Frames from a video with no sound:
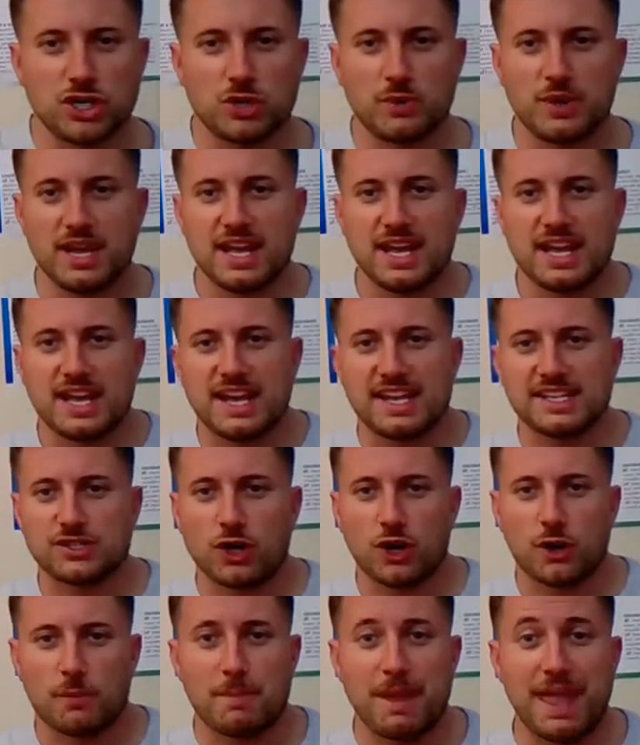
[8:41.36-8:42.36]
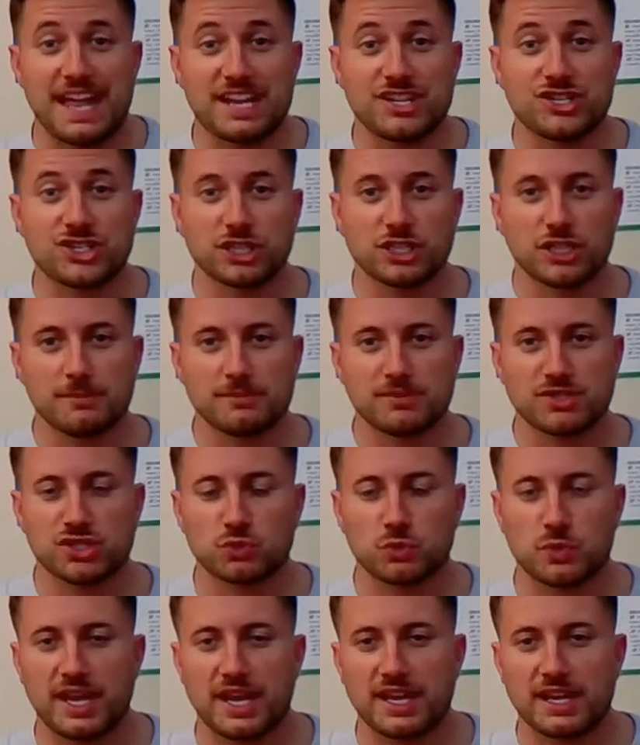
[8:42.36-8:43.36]
do is our pendulum
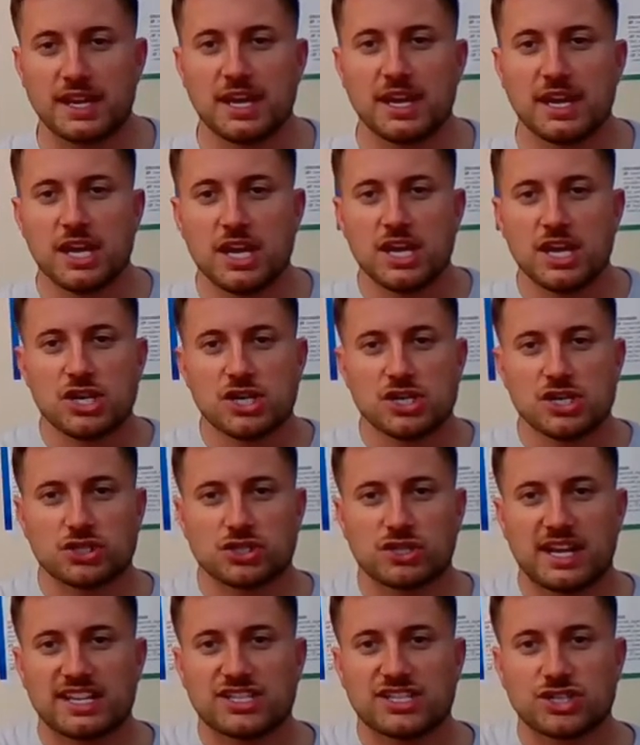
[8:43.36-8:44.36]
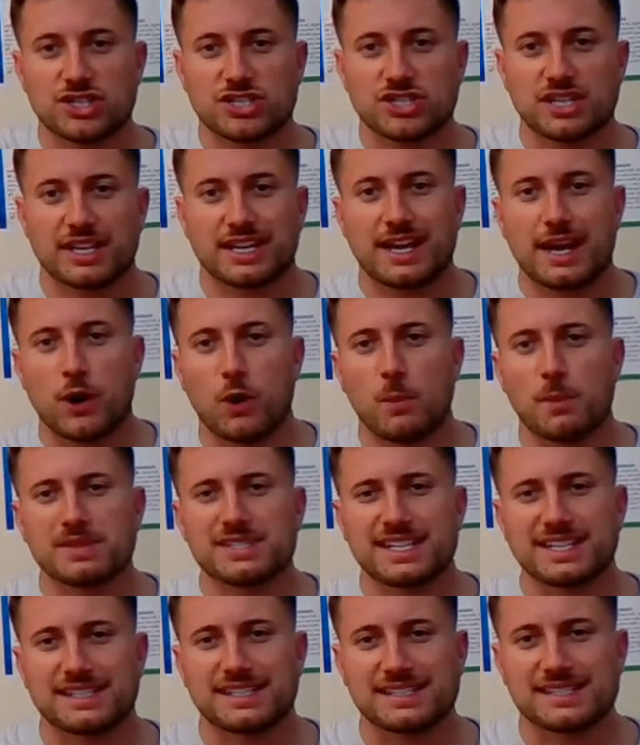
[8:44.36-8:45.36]
swing. So that's just
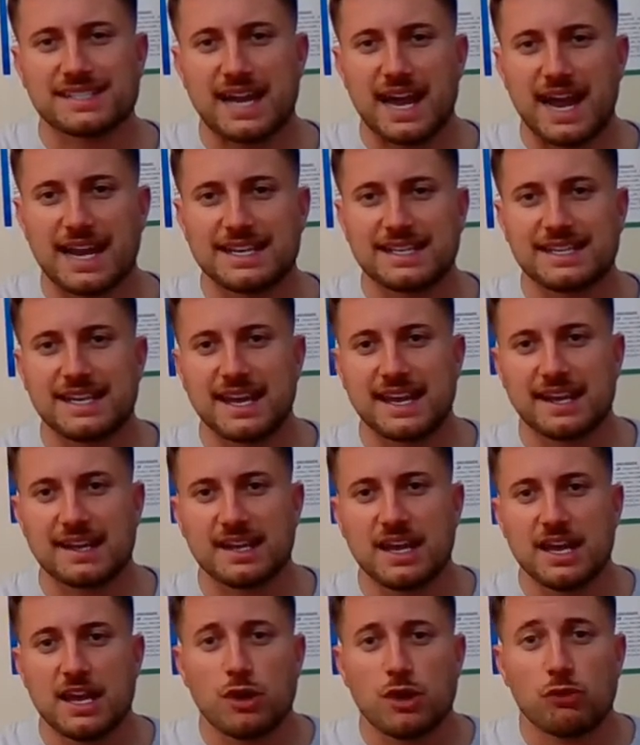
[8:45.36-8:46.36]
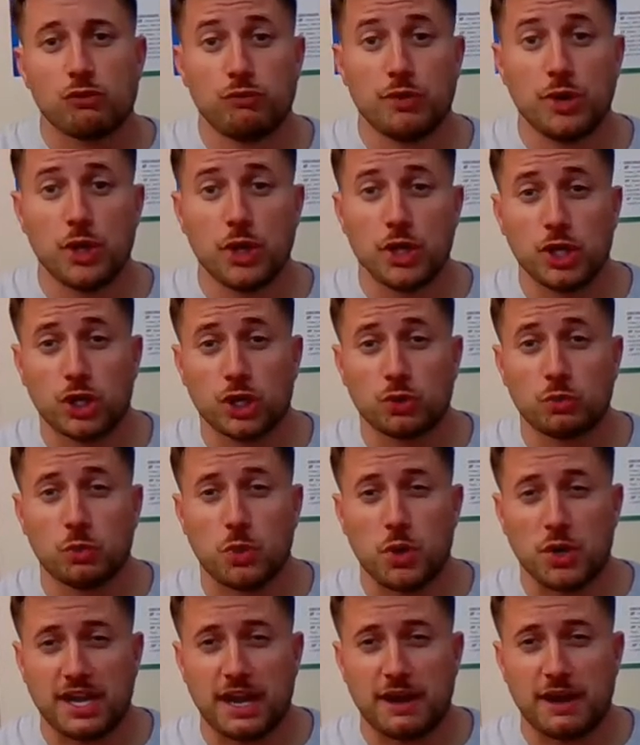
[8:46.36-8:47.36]
almost like a side kick. Really good
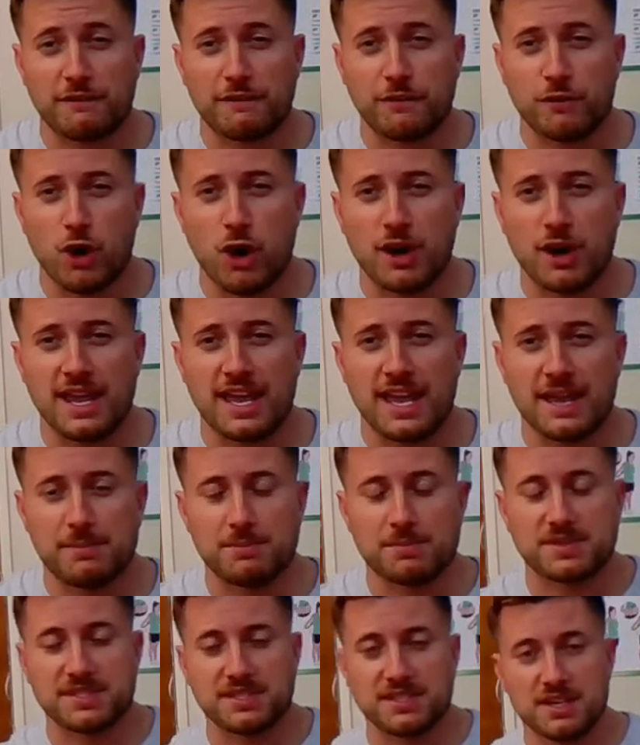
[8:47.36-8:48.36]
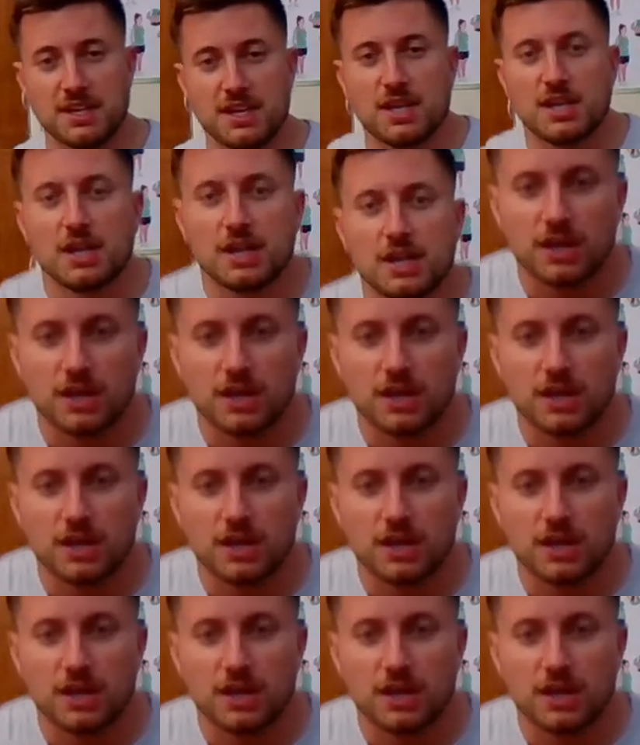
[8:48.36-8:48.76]
workout for our hips,